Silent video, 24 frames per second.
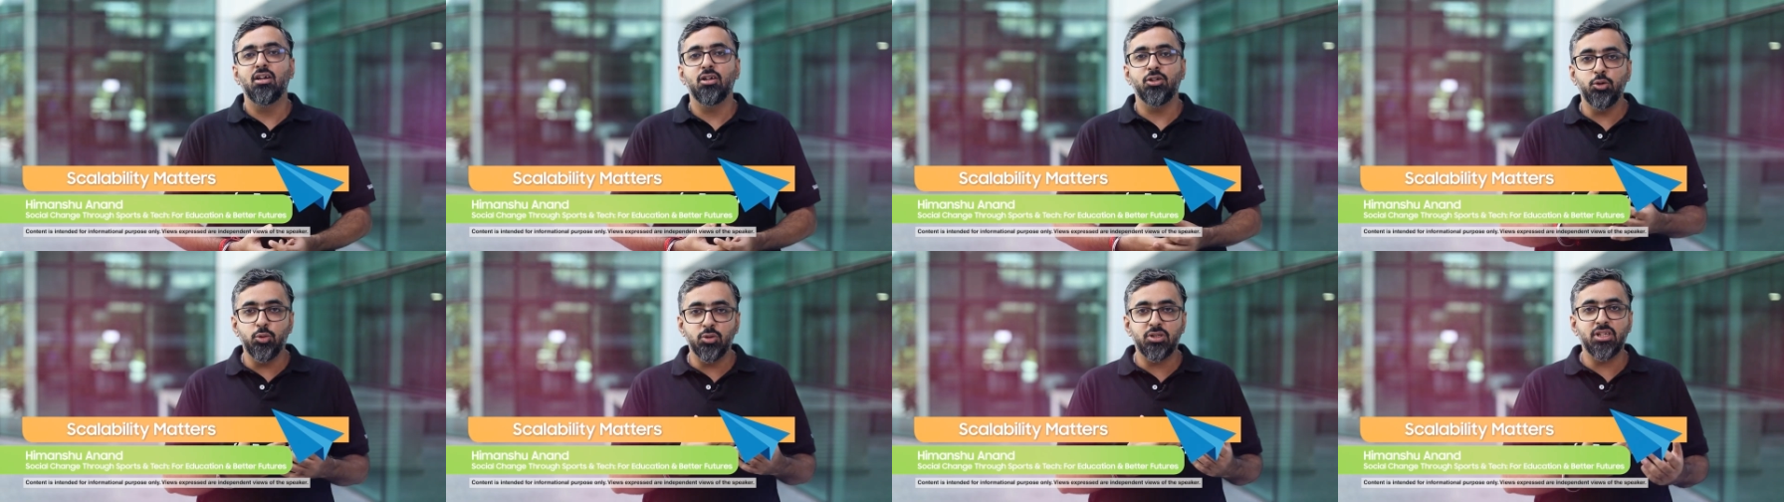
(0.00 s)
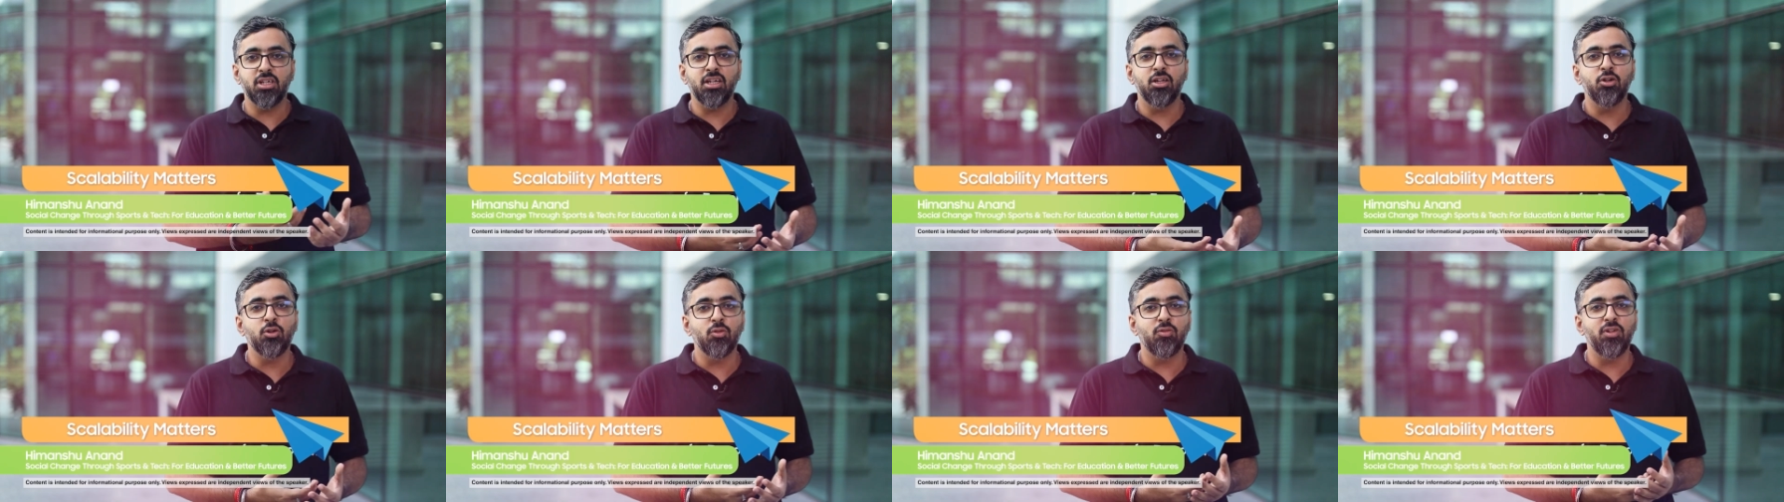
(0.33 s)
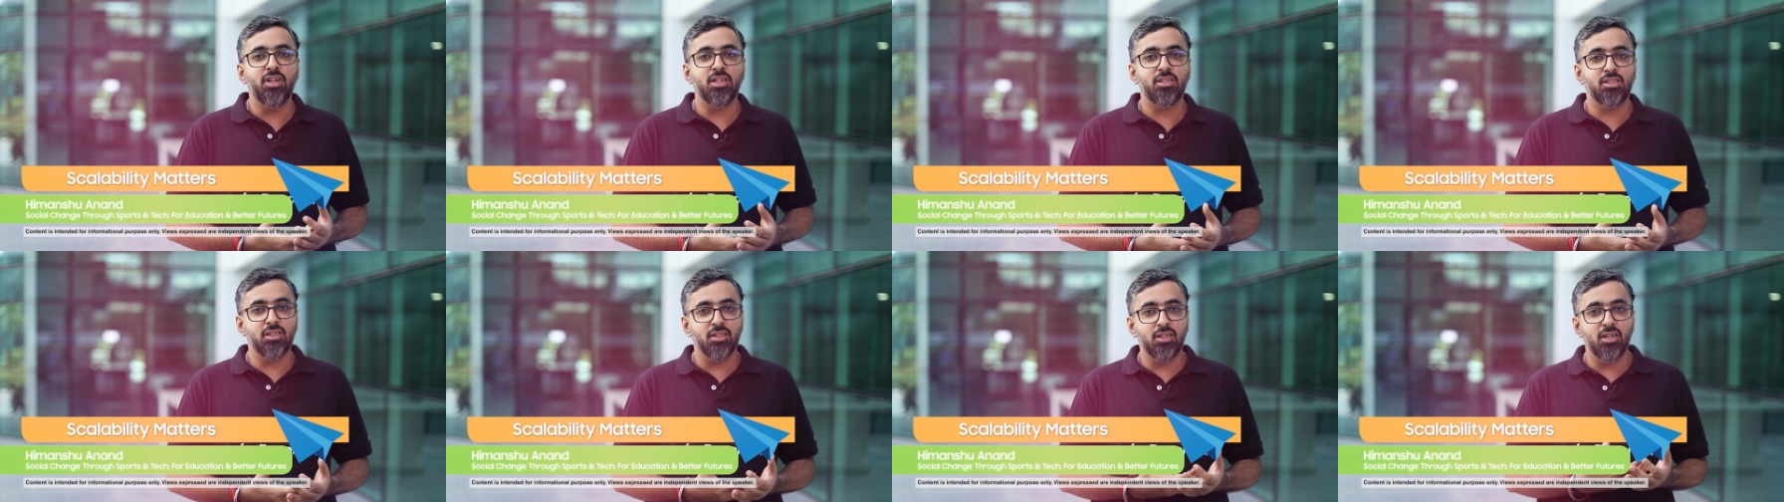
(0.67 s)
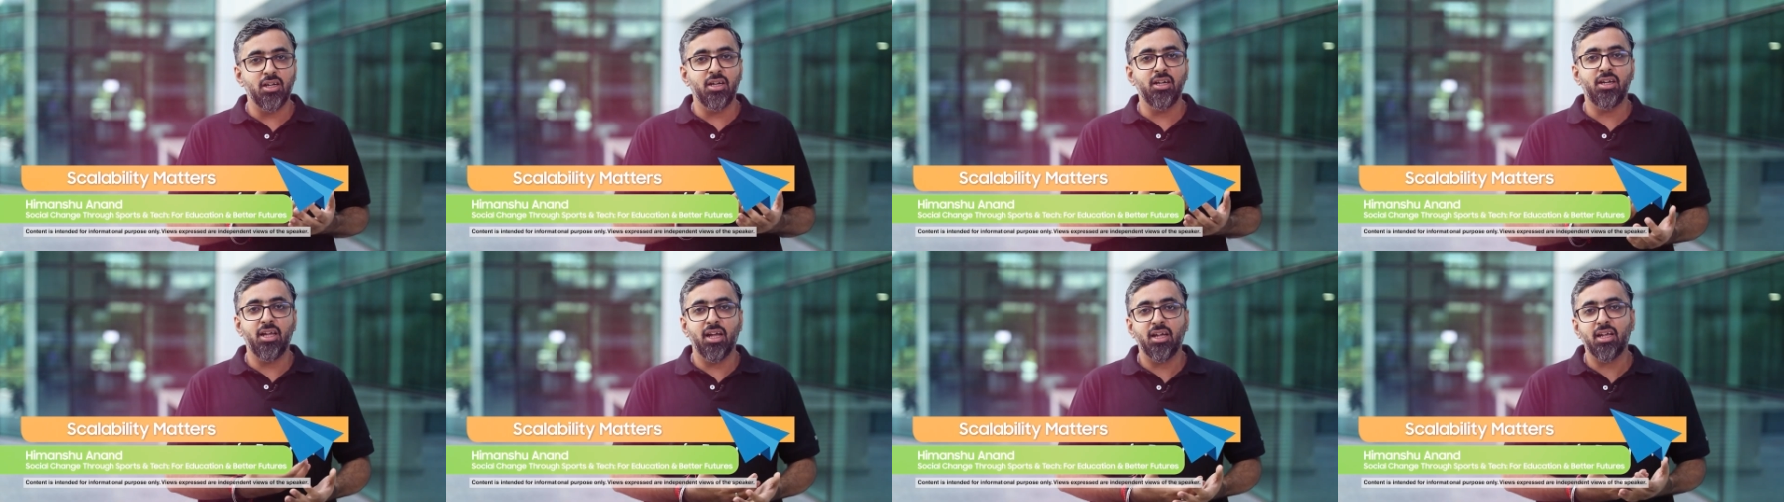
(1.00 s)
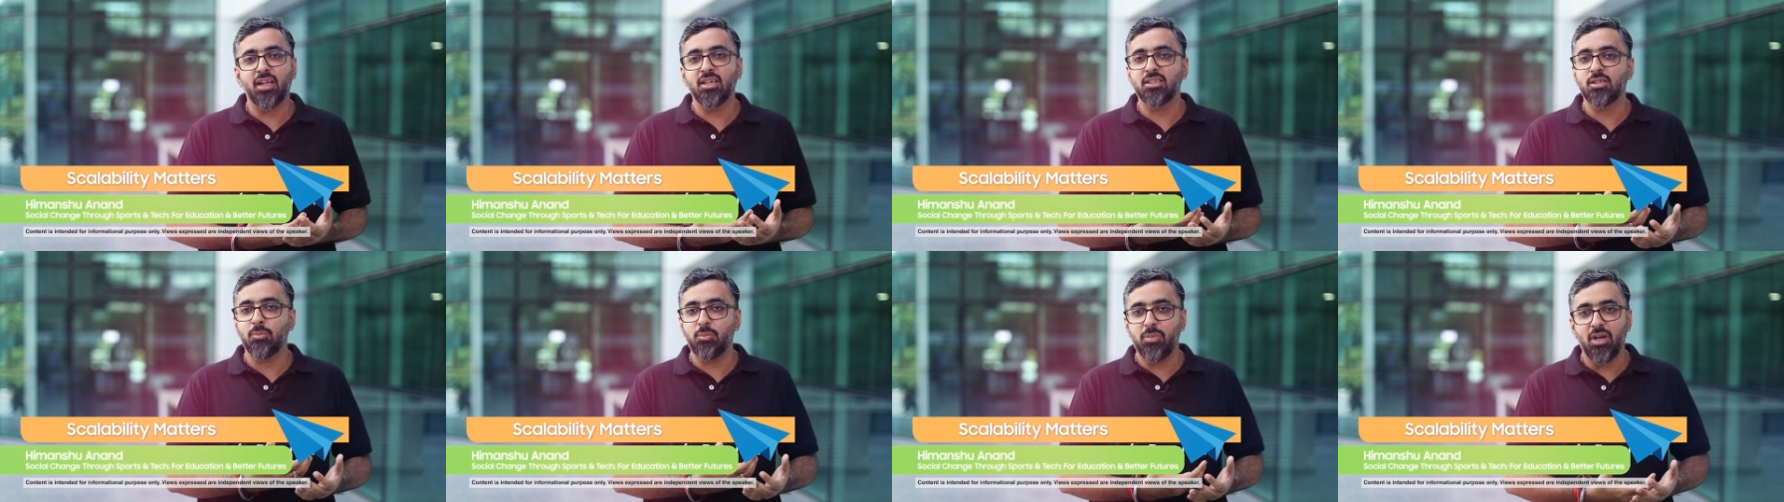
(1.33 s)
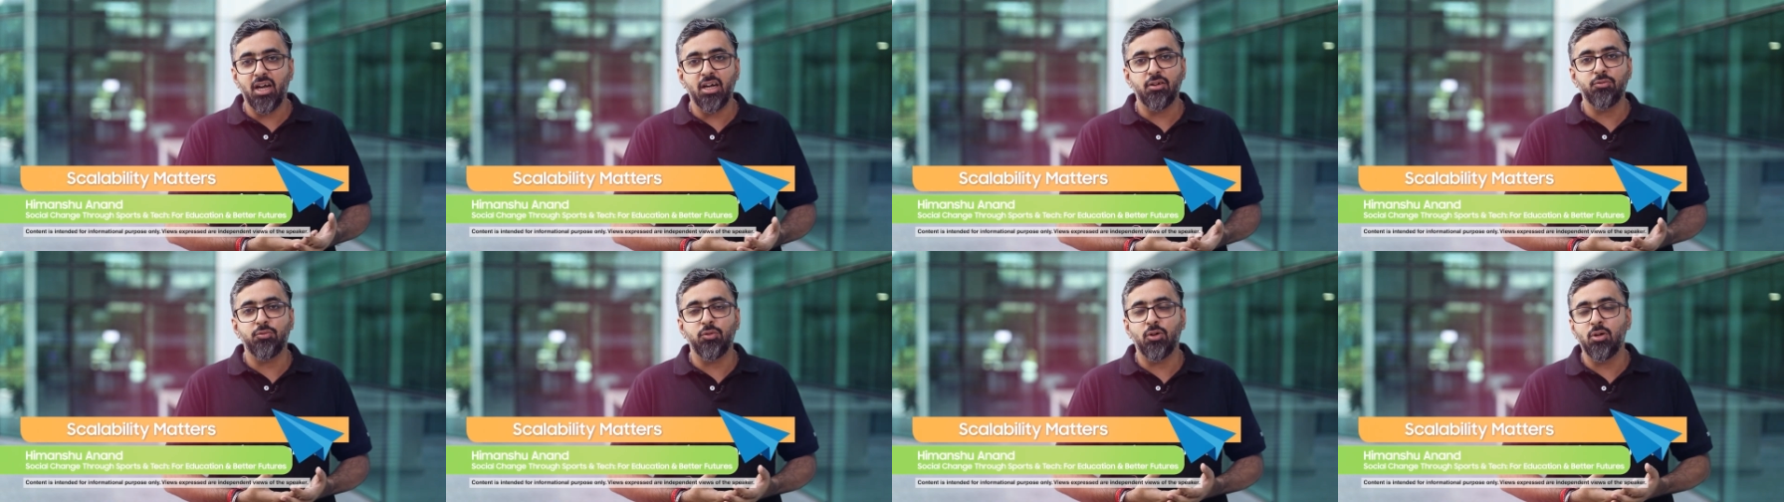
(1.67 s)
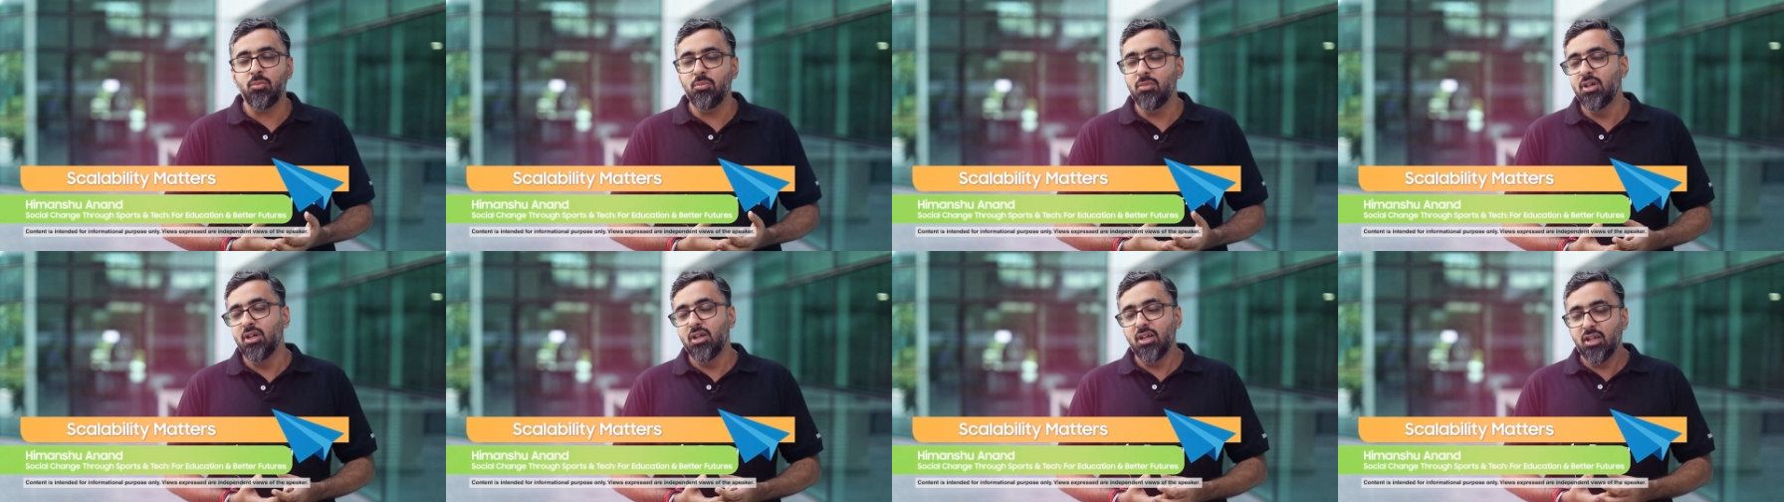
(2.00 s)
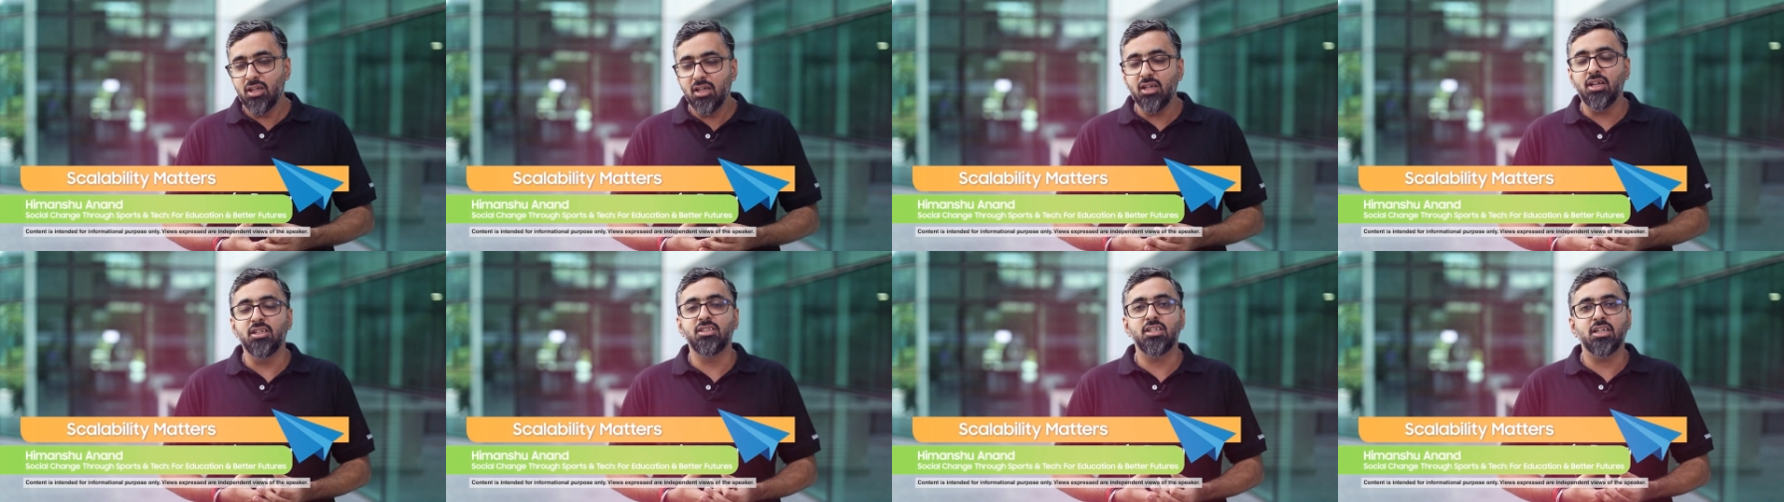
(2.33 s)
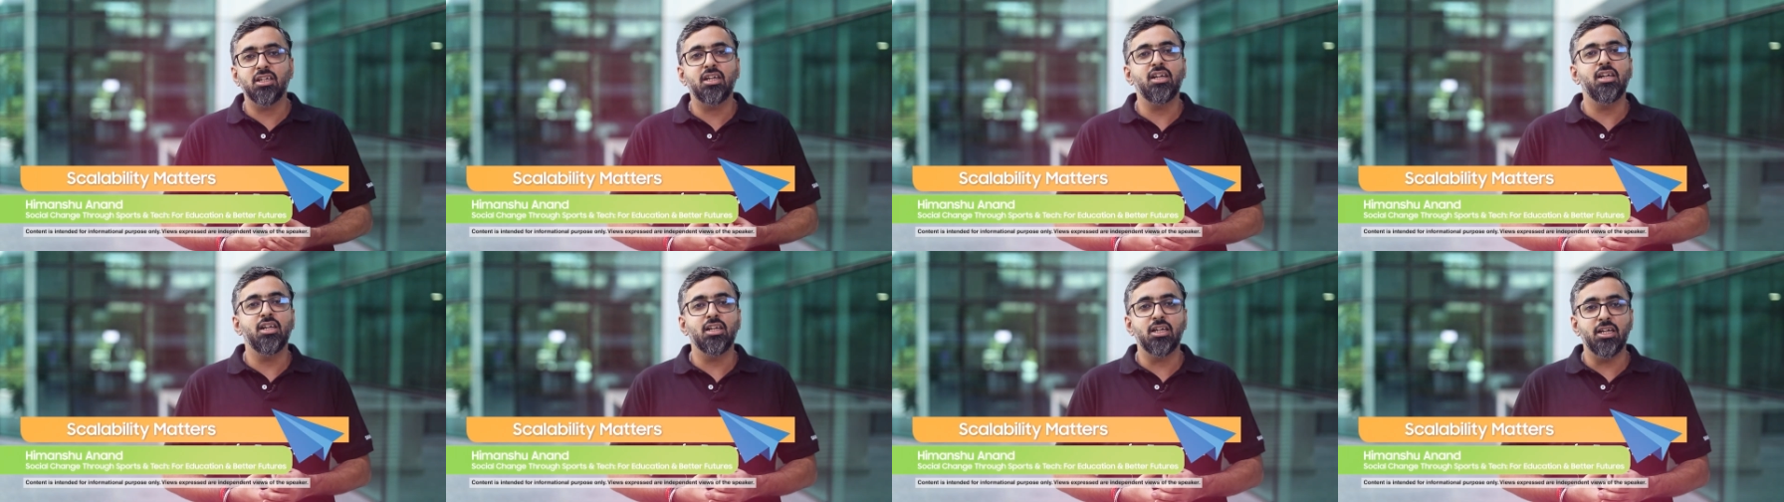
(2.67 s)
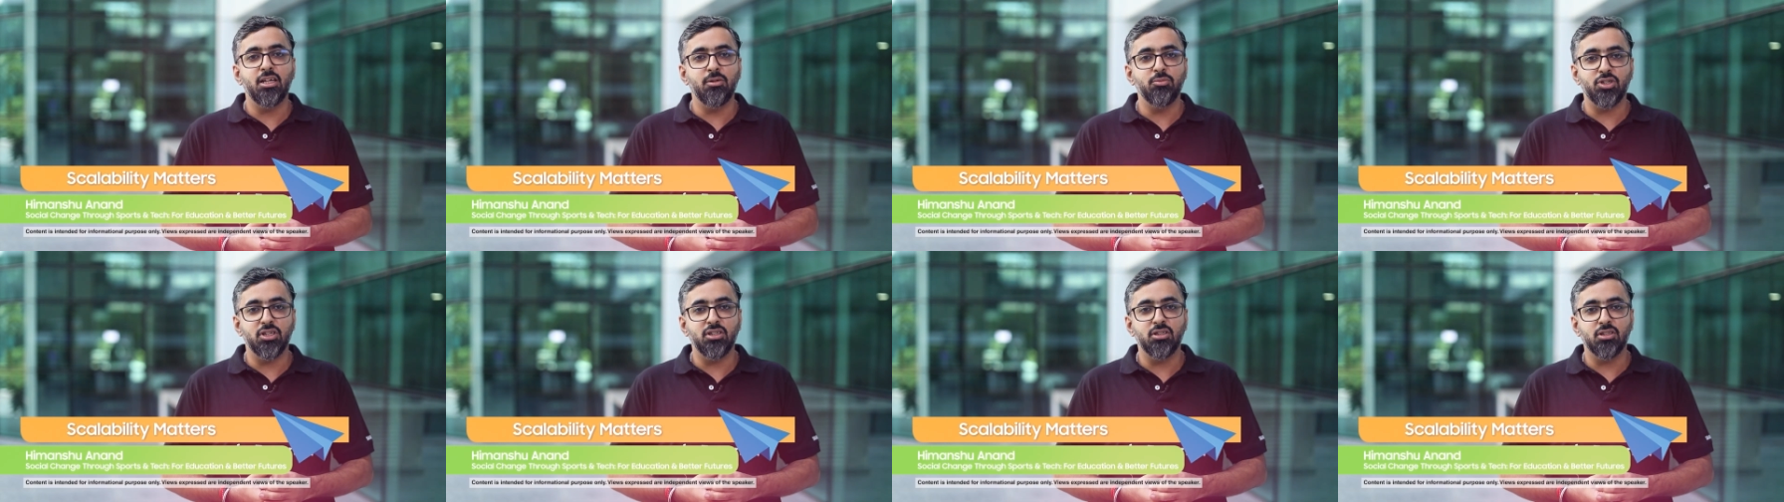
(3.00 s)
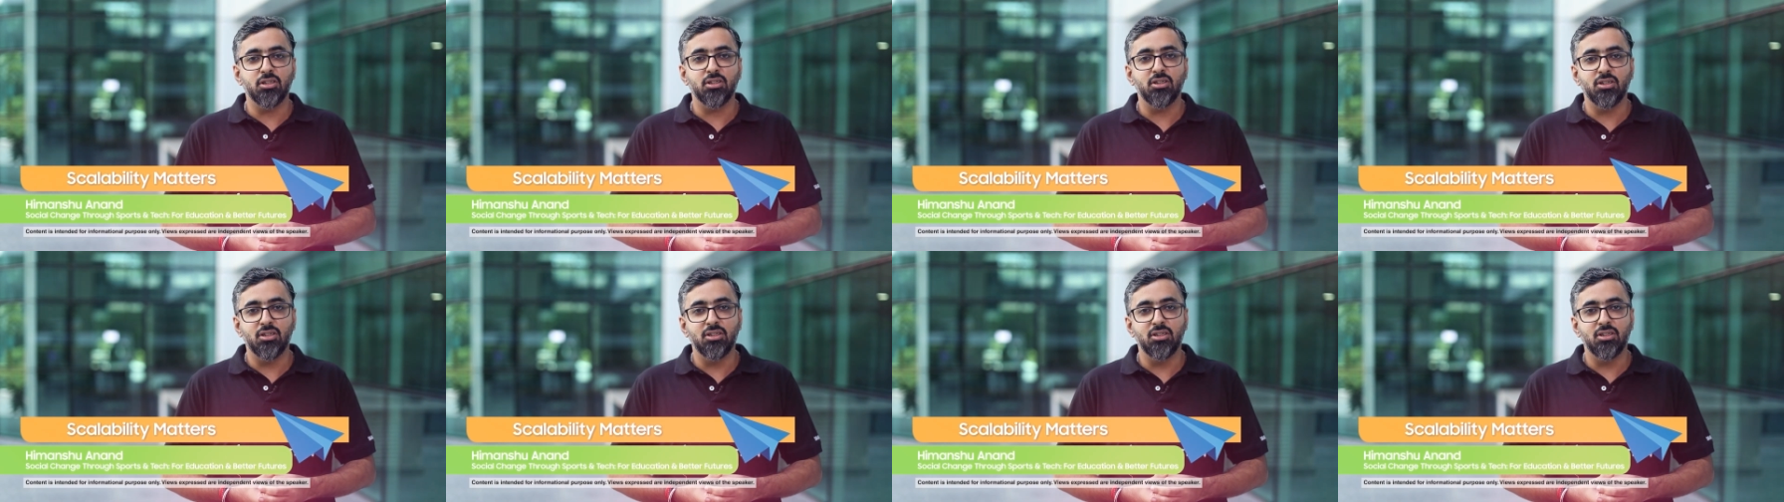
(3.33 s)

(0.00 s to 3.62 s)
using innovation and tech as a platform is a real game changer.